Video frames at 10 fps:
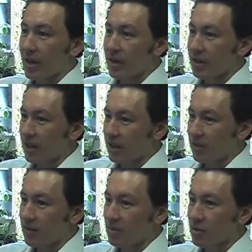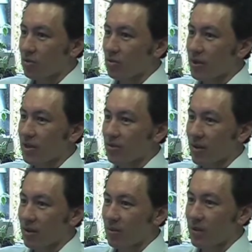and this allows them to
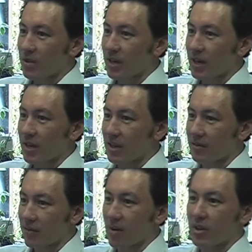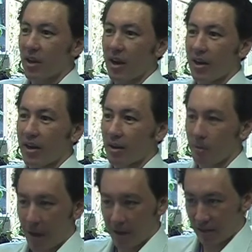interact with DNA that's very tightly
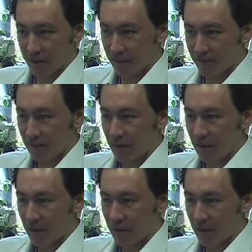compacted.